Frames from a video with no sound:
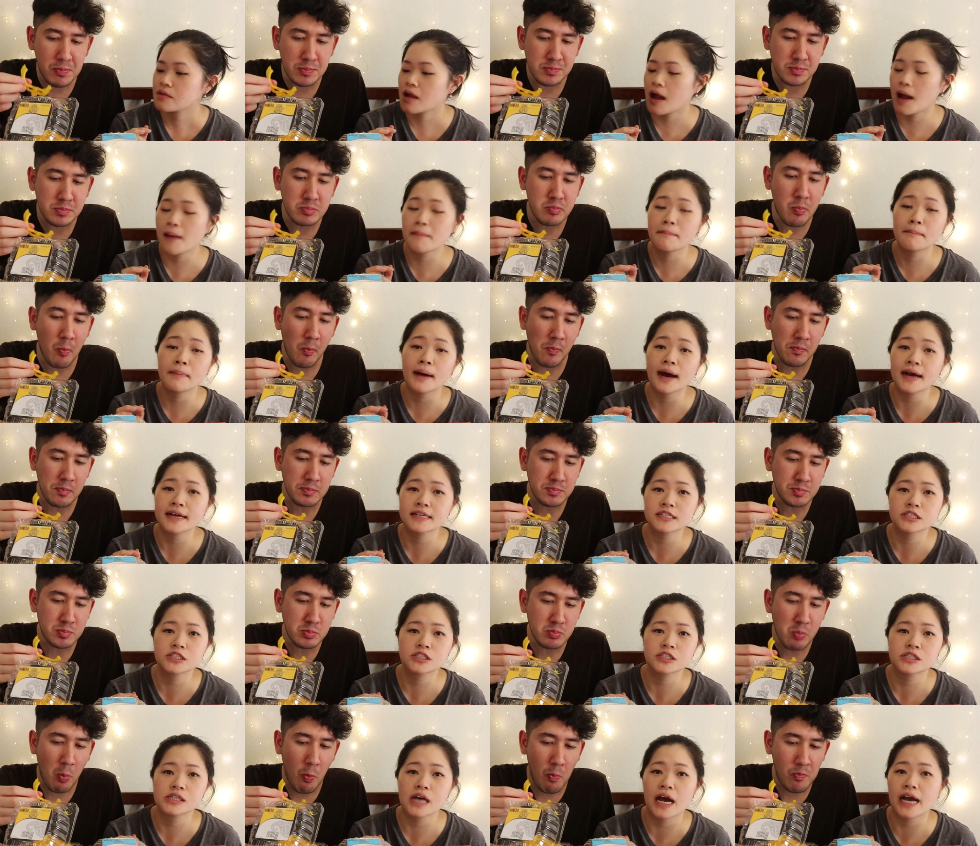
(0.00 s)
Speaker 1: I'm
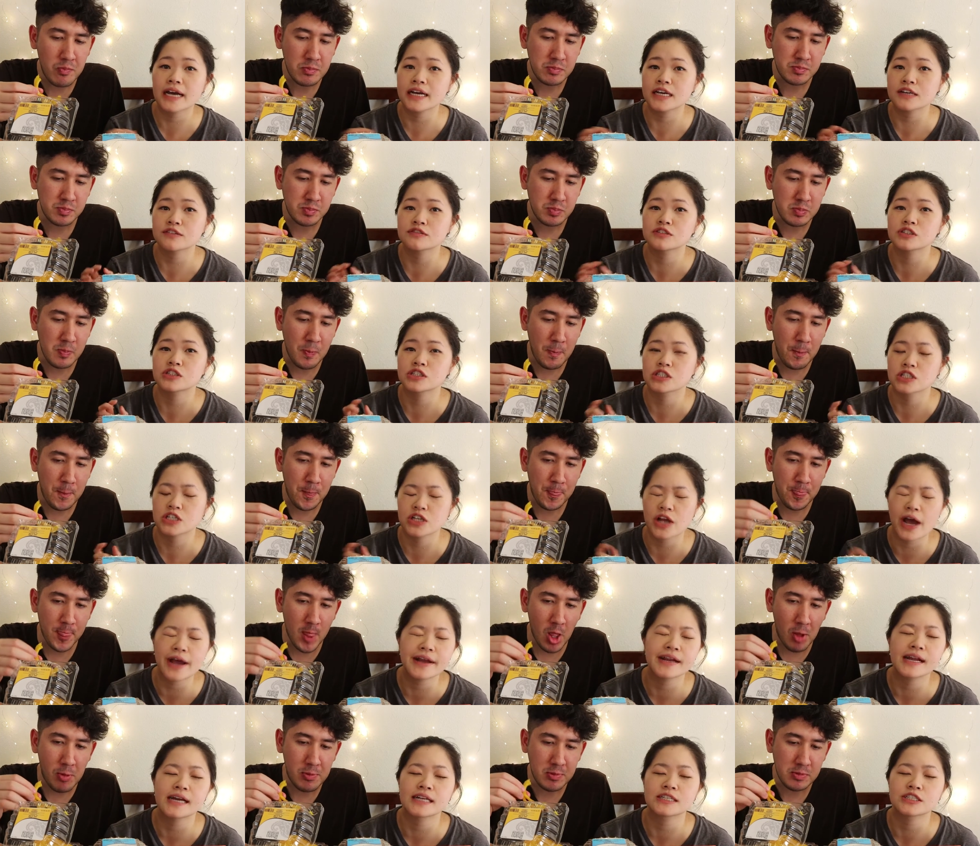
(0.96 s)
biased. I give this a
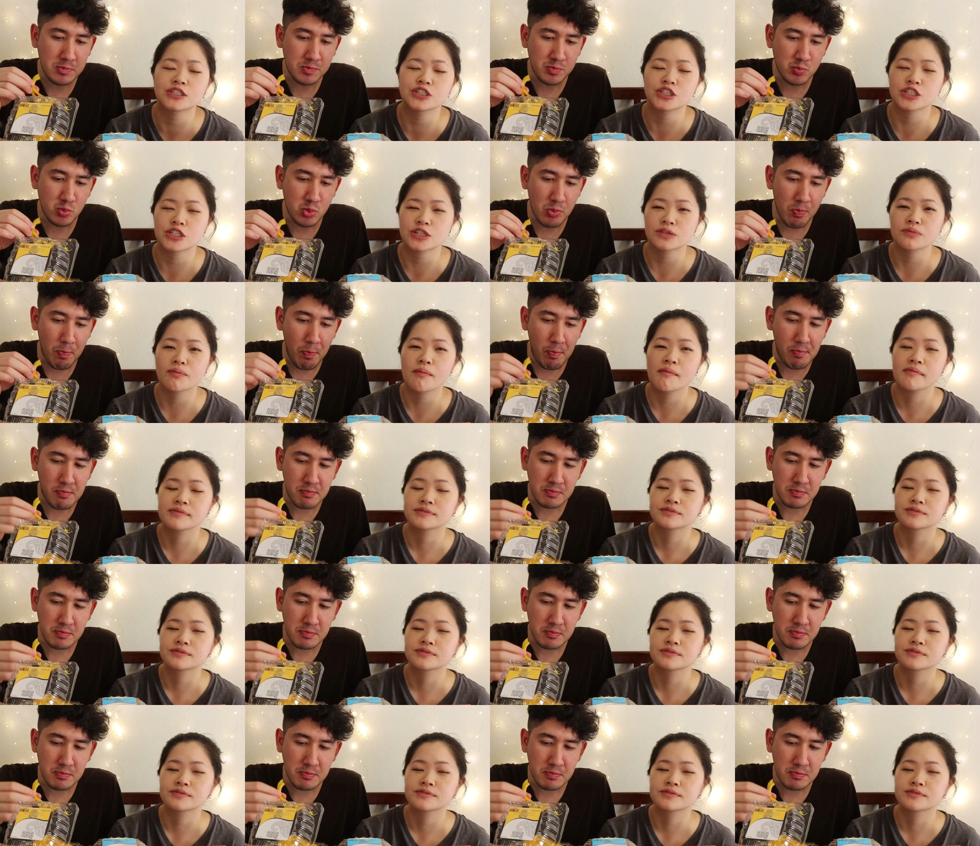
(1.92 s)
9 out of 10.